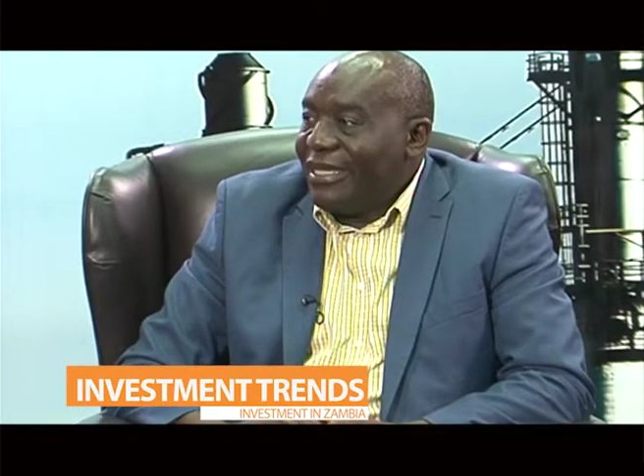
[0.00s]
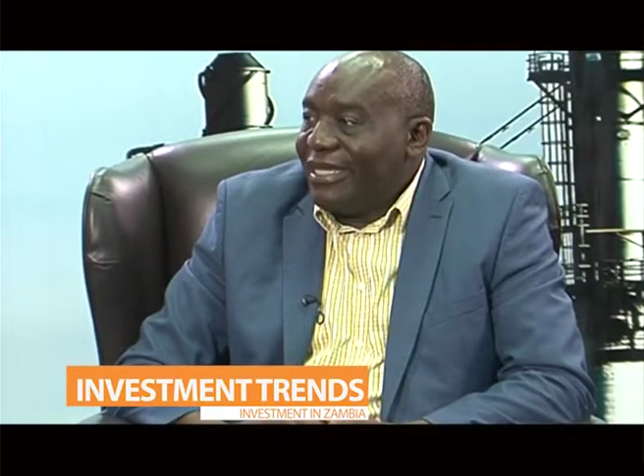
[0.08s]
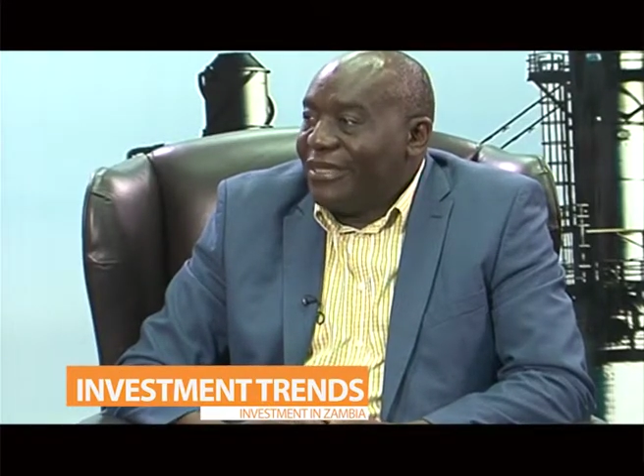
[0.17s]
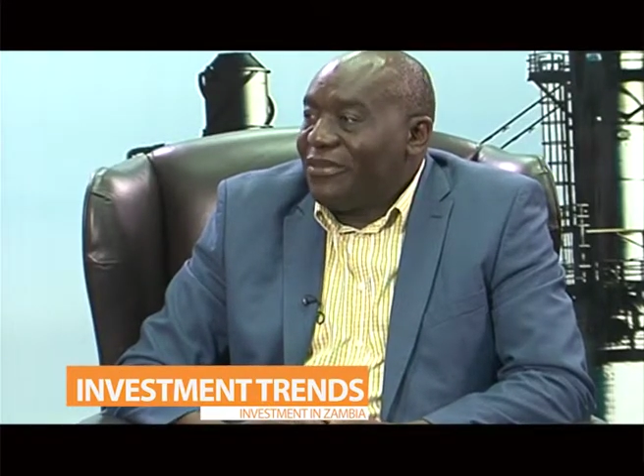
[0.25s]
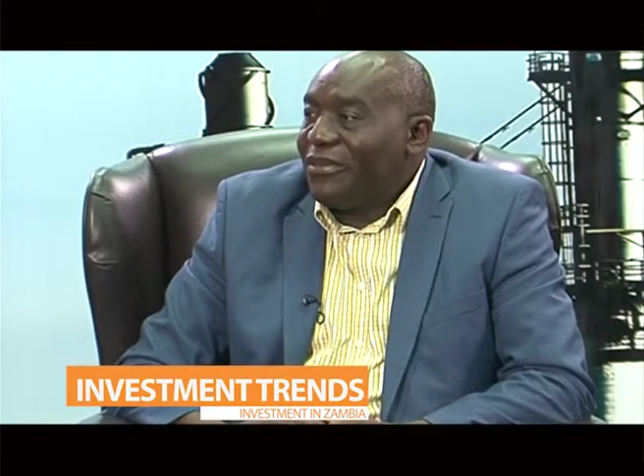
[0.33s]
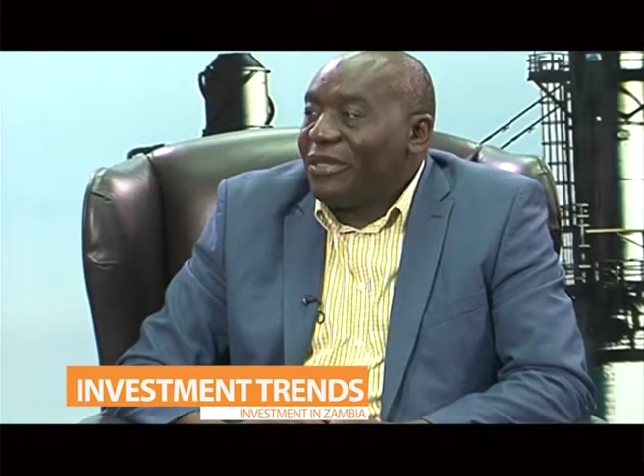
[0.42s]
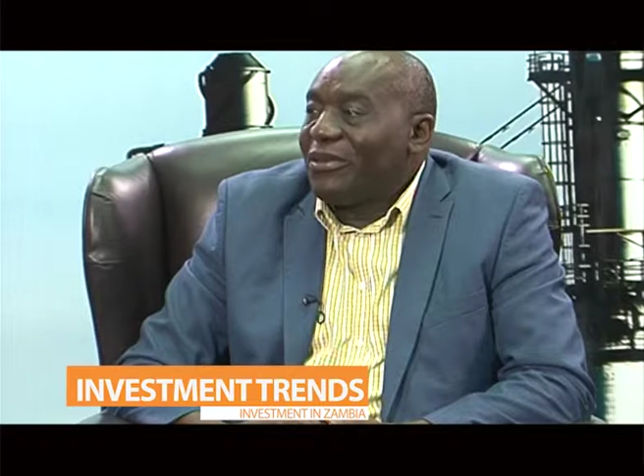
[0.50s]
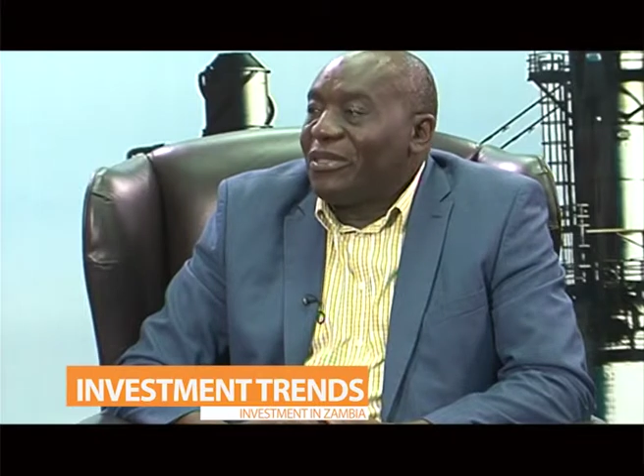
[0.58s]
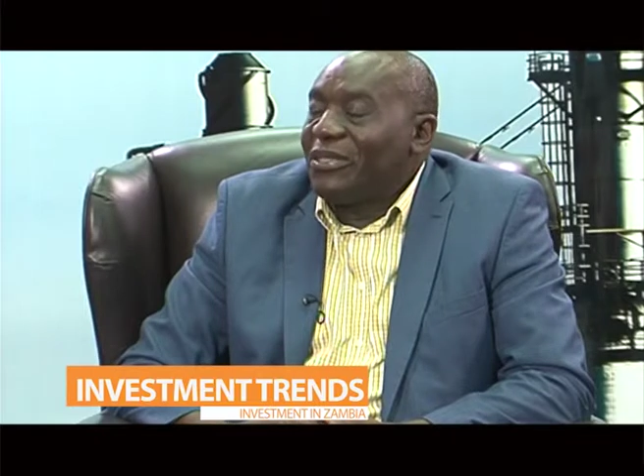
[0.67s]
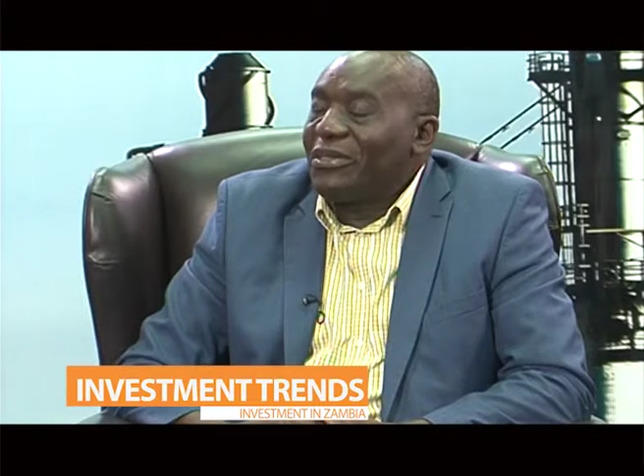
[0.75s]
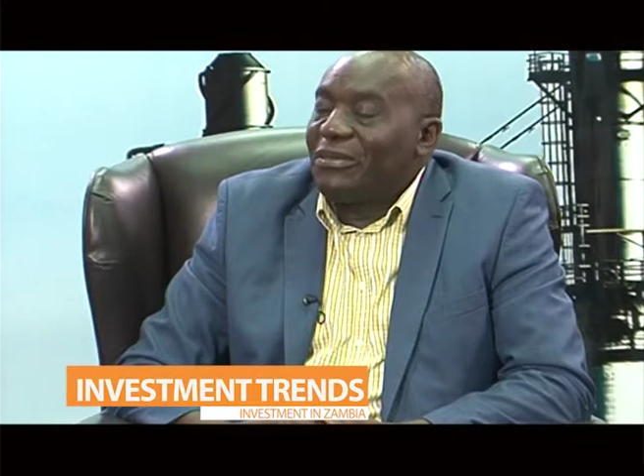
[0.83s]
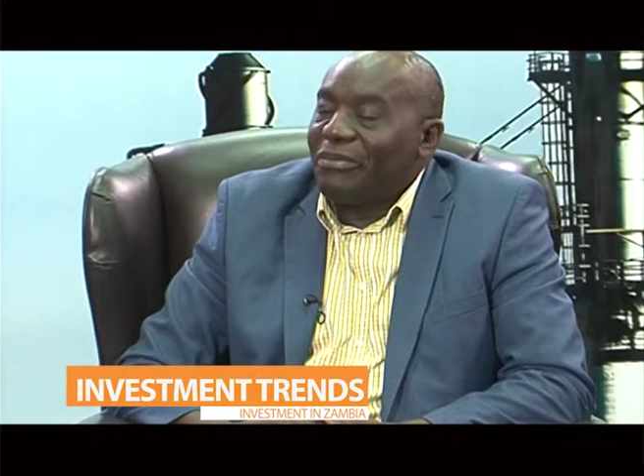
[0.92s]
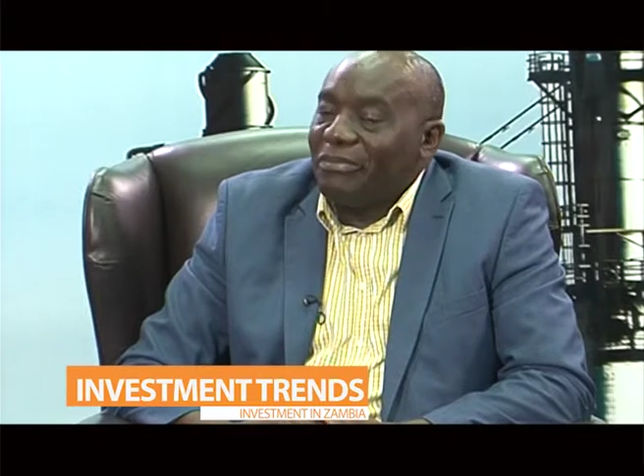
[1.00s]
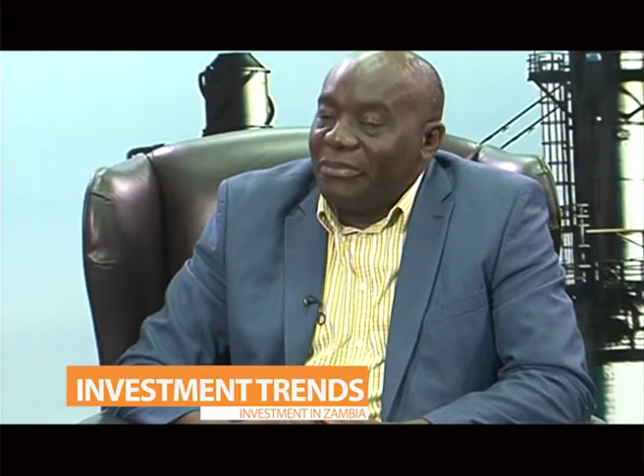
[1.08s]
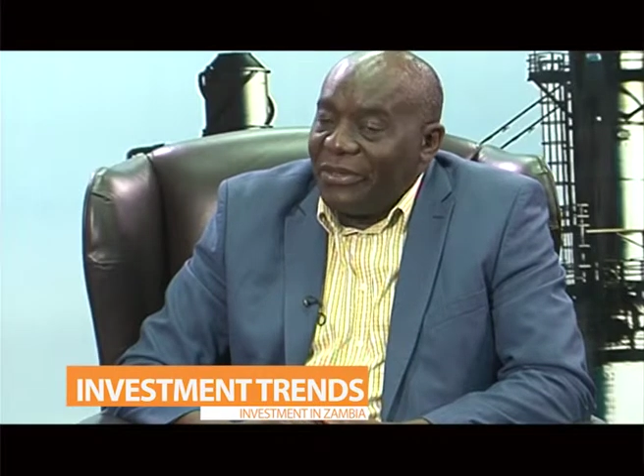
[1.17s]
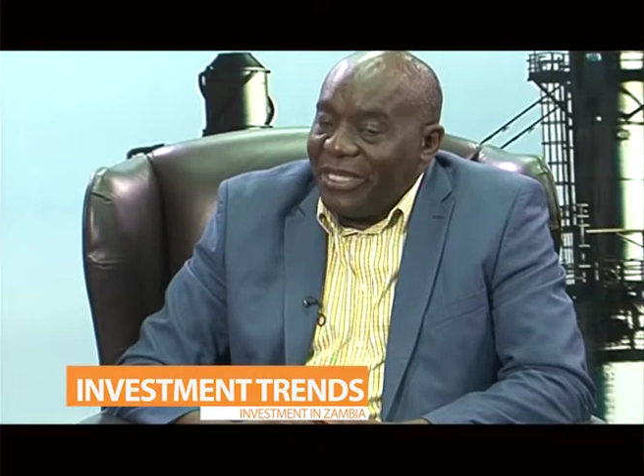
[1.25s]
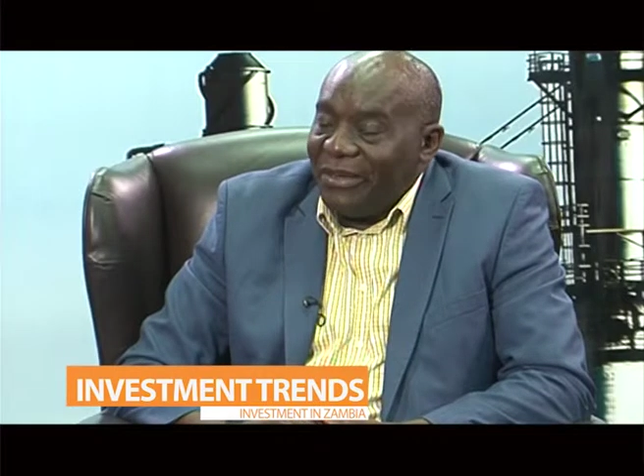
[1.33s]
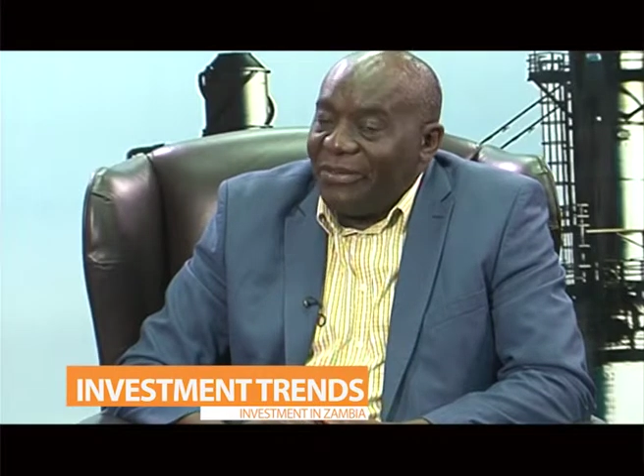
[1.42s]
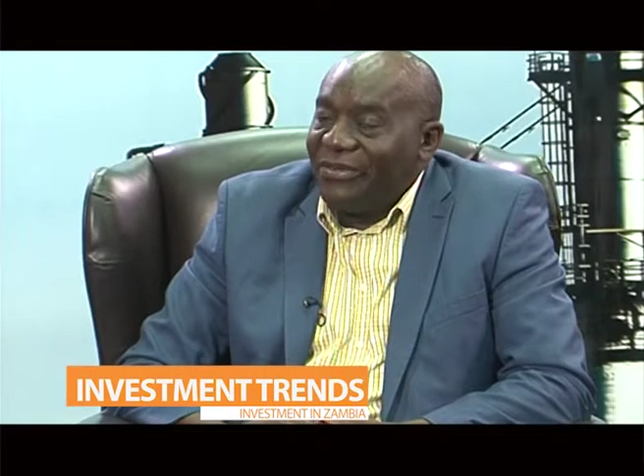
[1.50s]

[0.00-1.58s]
And if you are going to put up